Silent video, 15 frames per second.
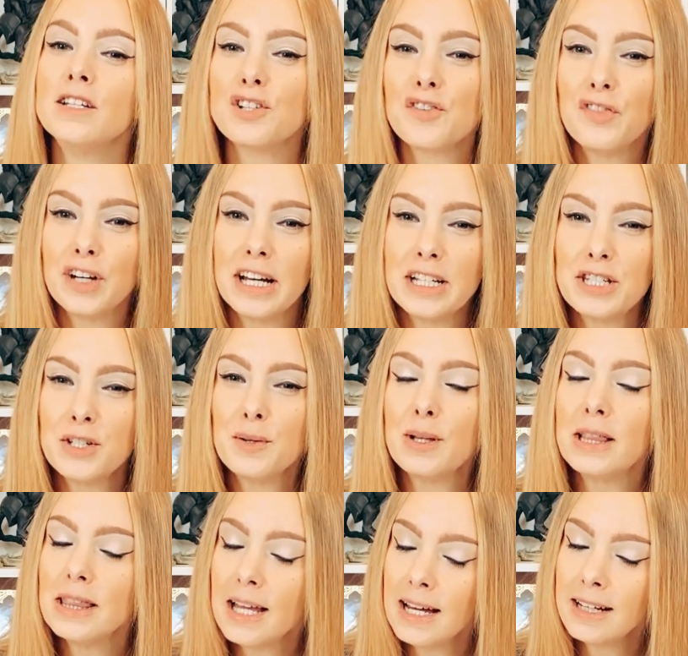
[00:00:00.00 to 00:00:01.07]
Don't forget to
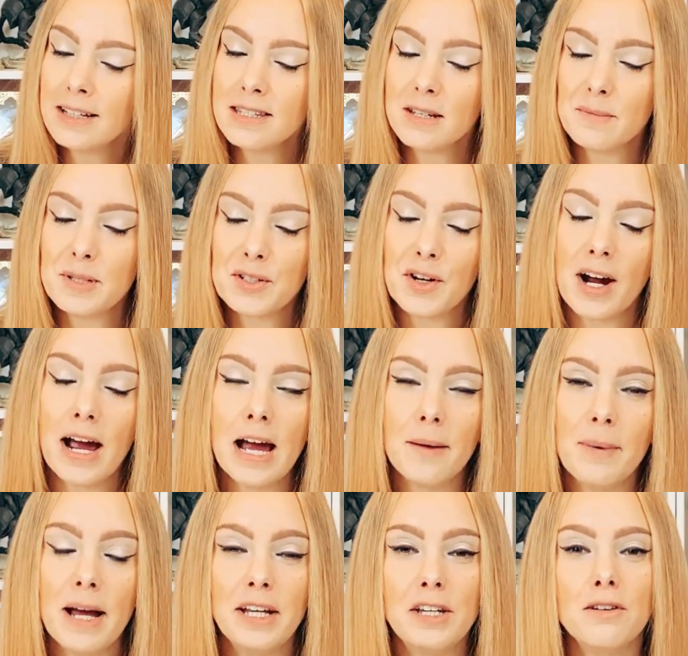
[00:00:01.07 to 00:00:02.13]
like and
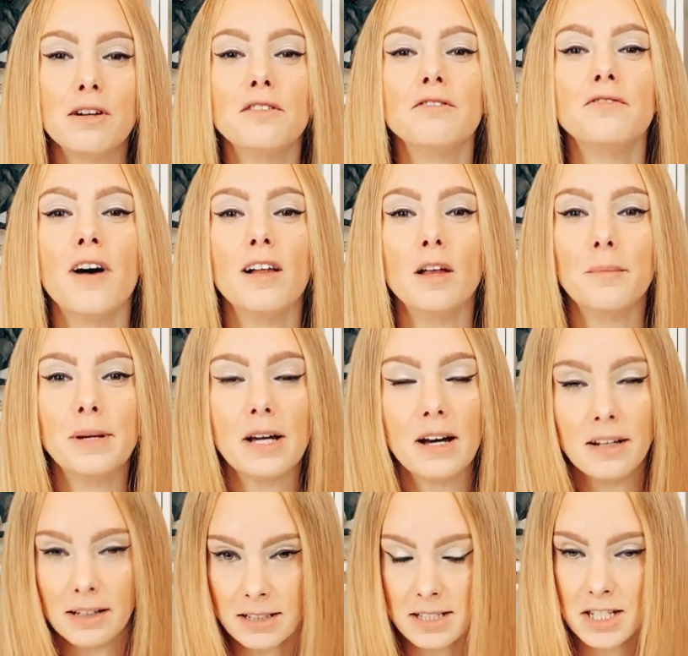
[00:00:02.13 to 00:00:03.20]
subscribe, and you can follow me
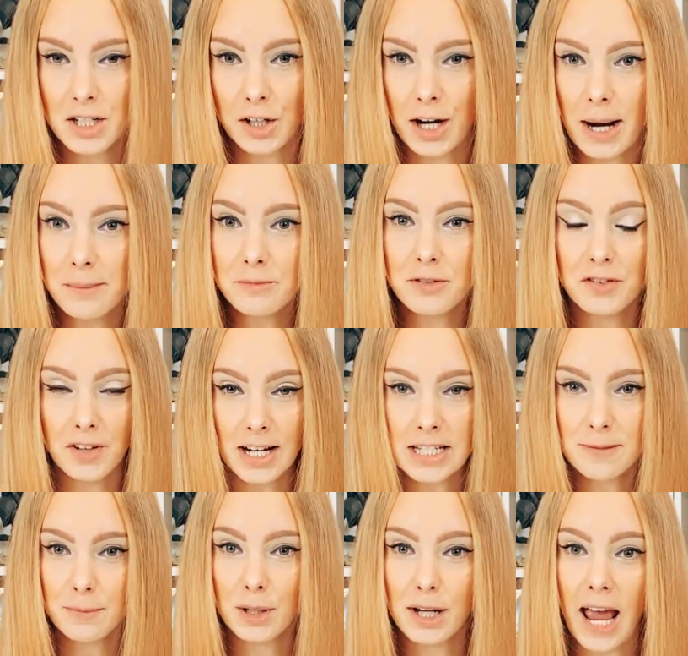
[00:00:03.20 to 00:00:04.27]
on Instagram,
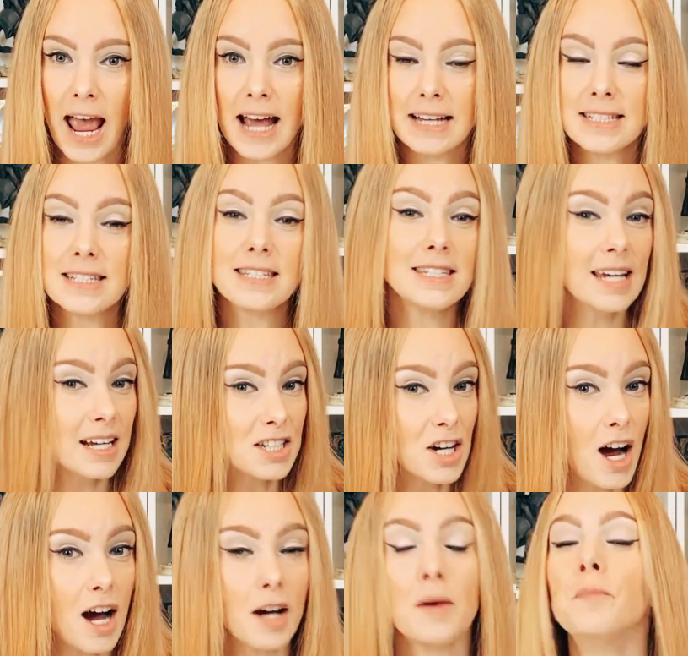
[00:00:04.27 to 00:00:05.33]
Facebook, and
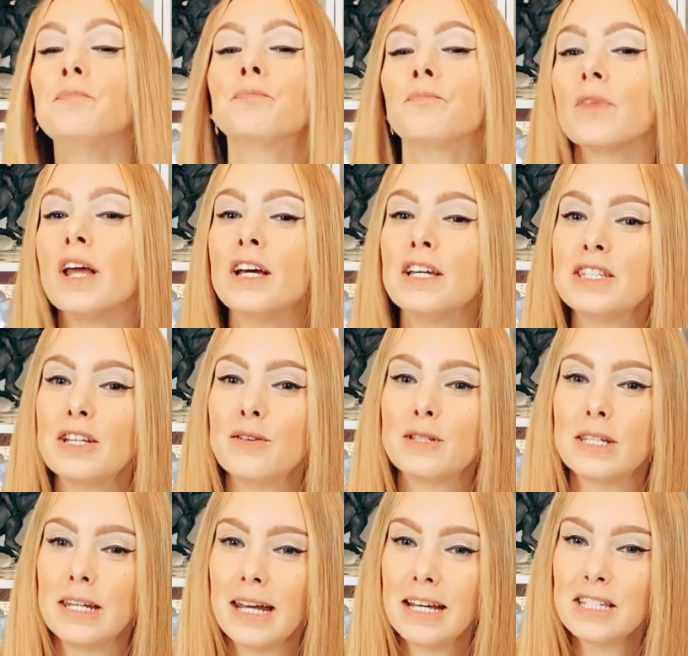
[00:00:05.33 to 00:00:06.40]
TikTok. So
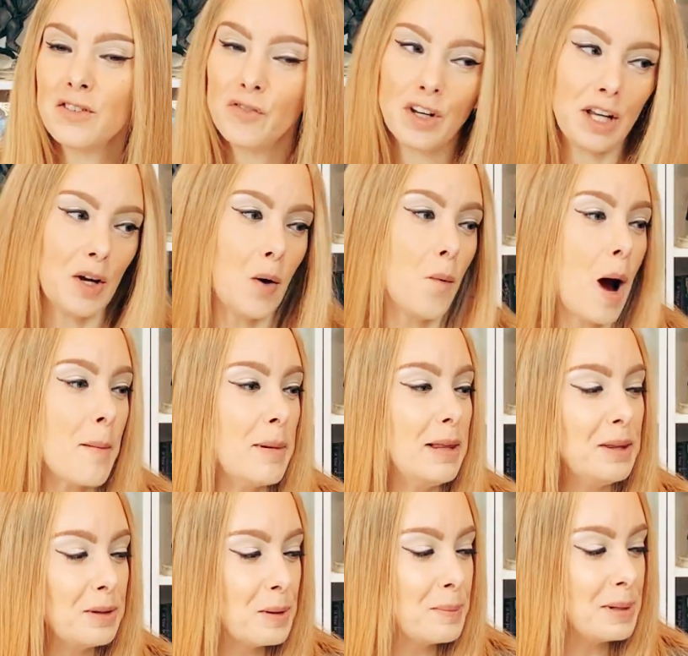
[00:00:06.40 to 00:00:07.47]
today's video I'm a
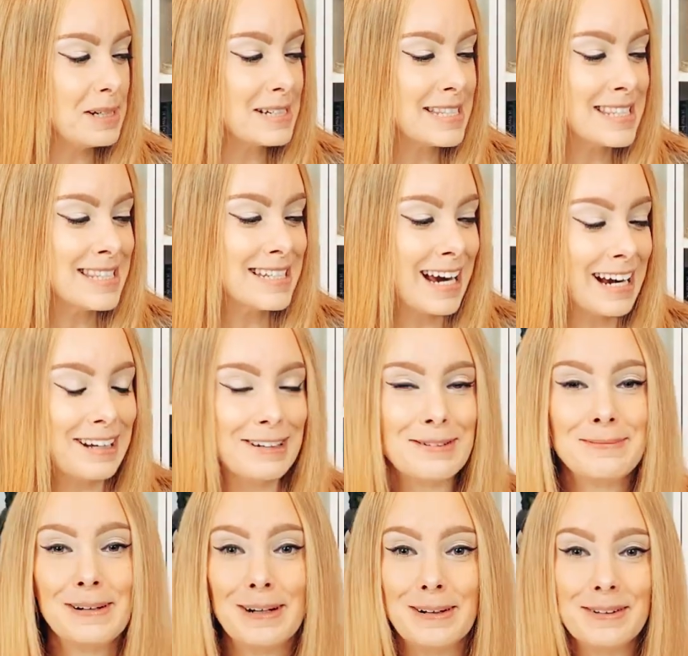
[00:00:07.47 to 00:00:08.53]
little bit excited
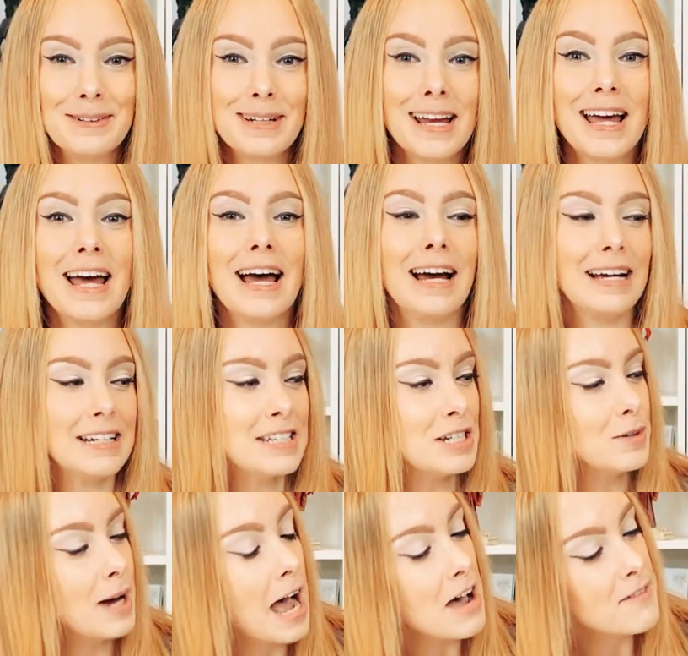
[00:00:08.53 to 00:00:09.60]
about. I do
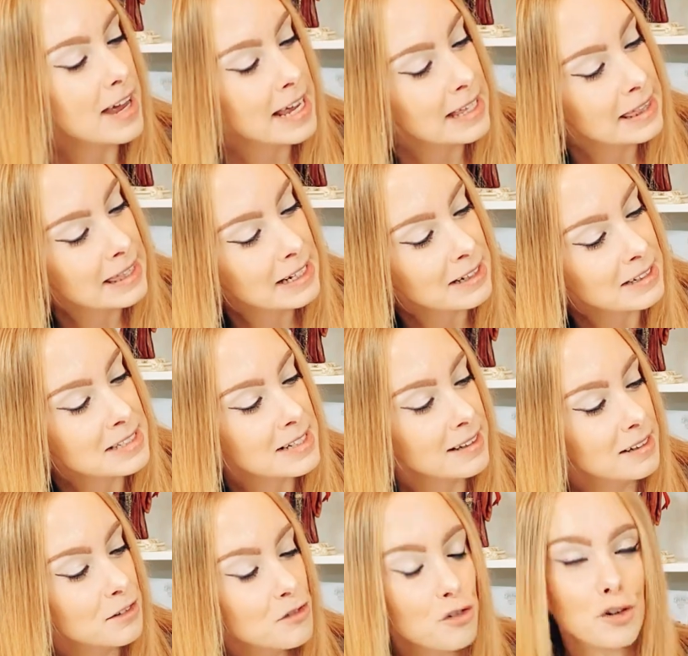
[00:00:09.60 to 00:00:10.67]
have a little
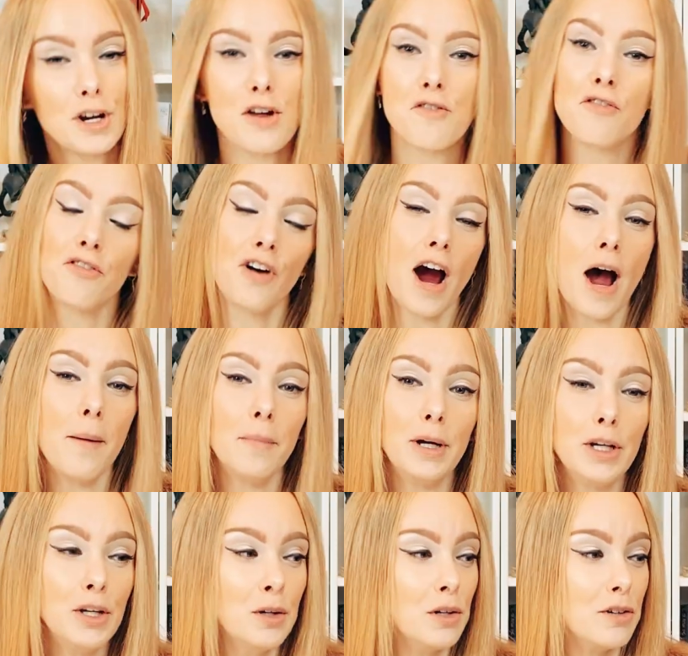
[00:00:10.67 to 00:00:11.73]
delivery from
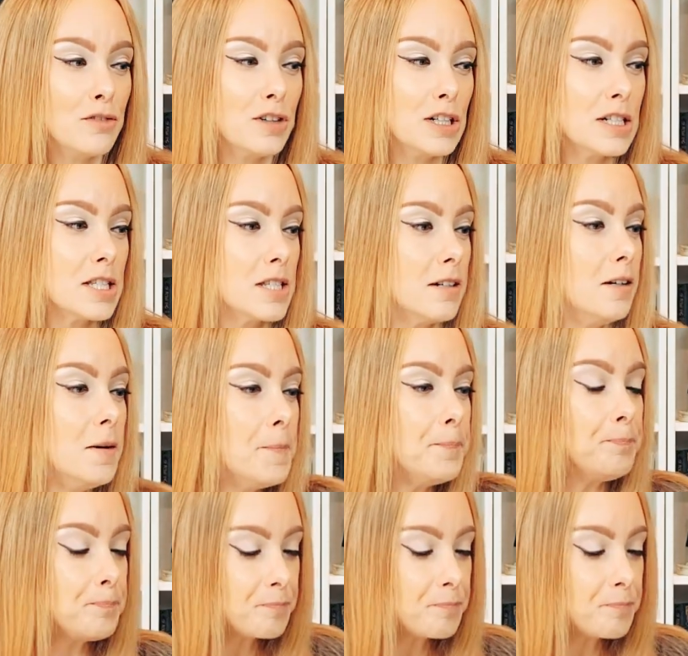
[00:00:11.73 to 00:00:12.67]
Universal,